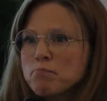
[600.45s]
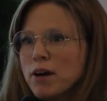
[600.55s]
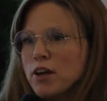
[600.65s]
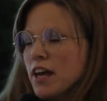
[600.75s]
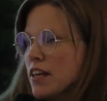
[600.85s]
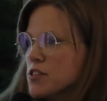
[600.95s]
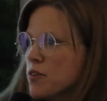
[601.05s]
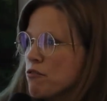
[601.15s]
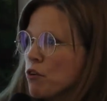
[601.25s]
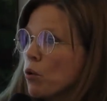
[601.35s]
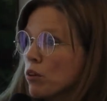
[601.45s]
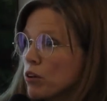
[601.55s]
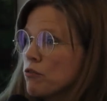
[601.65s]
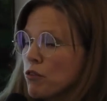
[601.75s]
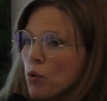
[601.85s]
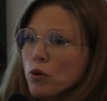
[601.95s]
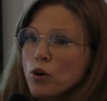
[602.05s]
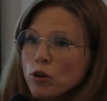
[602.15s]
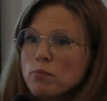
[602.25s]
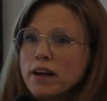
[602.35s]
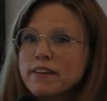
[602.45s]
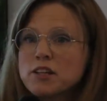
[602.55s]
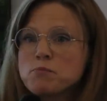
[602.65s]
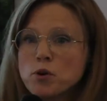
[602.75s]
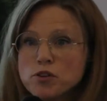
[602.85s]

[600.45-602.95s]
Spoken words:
by an extra phone call by that